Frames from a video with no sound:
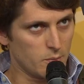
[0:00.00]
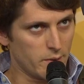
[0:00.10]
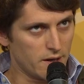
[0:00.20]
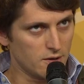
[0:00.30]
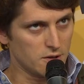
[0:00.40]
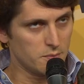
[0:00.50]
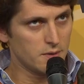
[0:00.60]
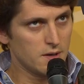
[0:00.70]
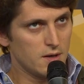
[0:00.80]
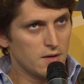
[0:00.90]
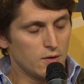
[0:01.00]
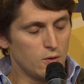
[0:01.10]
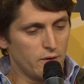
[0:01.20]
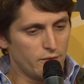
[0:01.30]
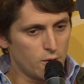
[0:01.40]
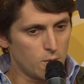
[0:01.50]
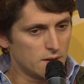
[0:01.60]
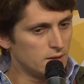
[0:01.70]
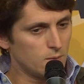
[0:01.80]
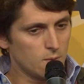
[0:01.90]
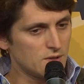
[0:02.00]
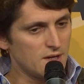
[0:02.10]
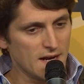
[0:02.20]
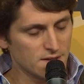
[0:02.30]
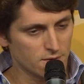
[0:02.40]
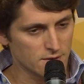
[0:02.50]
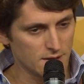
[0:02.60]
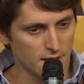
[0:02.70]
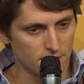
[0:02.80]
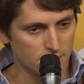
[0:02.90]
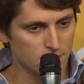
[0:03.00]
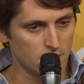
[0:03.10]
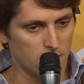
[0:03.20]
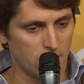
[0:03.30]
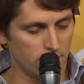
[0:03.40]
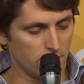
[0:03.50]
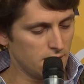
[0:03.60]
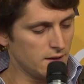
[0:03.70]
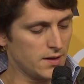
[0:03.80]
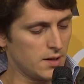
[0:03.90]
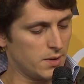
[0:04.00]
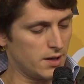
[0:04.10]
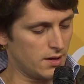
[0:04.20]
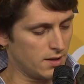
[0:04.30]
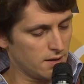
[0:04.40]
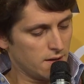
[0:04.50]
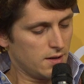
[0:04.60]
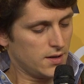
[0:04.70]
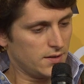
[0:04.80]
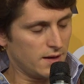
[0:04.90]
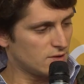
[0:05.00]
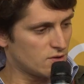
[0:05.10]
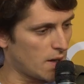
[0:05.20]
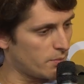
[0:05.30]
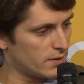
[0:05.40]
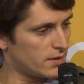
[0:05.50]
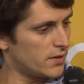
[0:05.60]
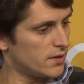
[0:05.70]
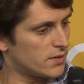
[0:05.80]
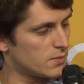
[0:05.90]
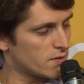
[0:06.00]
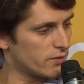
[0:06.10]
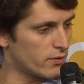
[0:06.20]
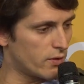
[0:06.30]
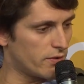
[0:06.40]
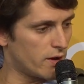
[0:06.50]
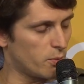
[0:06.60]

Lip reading: partnership, going forward, what's next for Sender? So are you thinking about the next chapter in terms of growth and